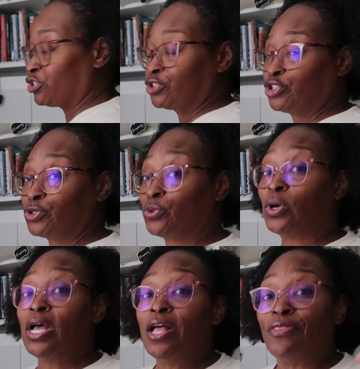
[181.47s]
to
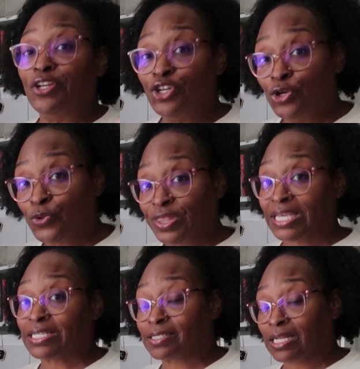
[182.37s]
do the new
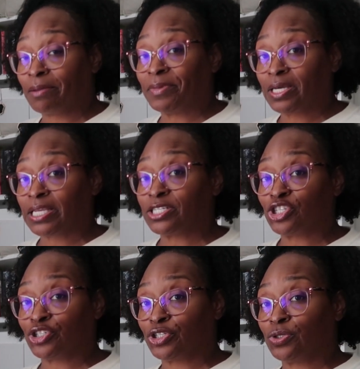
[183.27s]
things that I'm looking
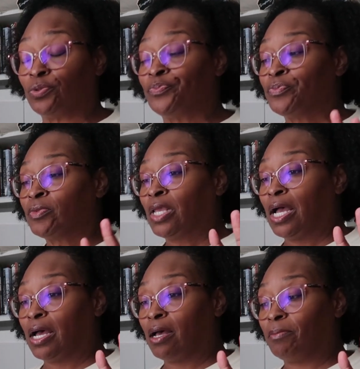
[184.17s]
to do
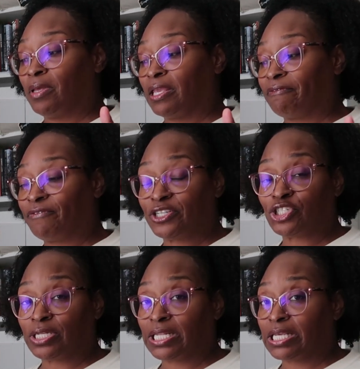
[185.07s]

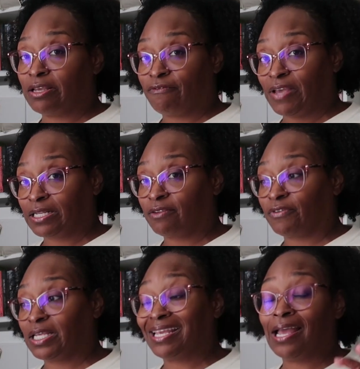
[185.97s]
efficiently,
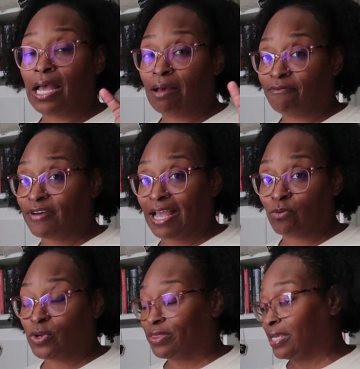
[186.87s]
effectively, I'm
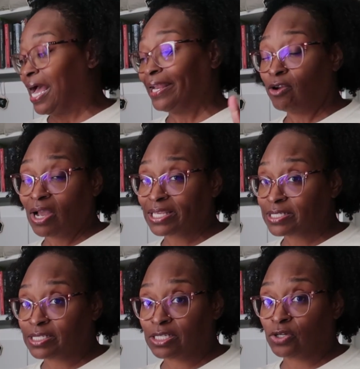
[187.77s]
fine with it. I know I
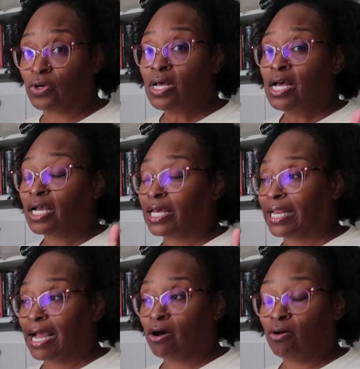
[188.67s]
can still
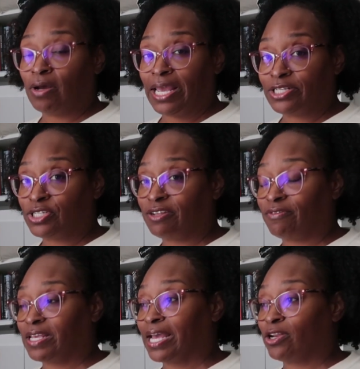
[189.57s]
cut out
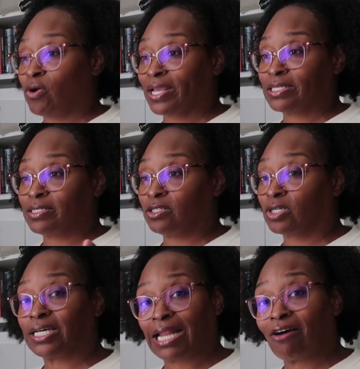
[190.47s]
HTV. I know I can still
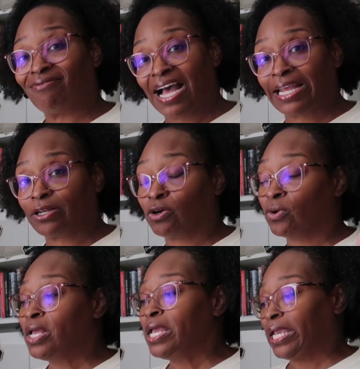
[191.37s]
cut out
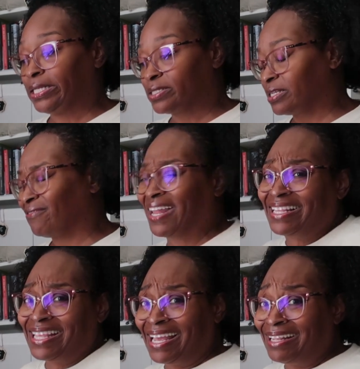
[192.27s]
vinyl and stuff
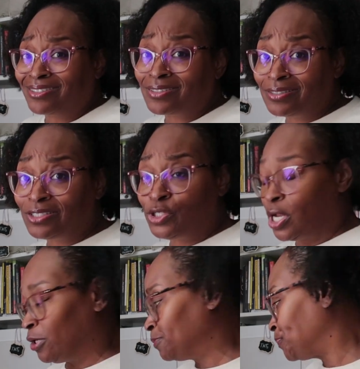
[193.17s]
like that. You
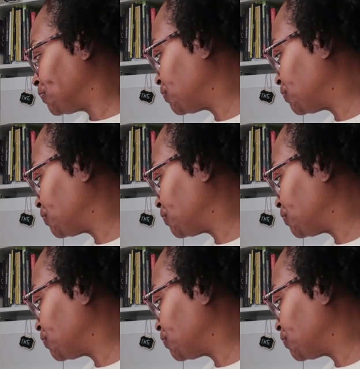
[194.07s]
know,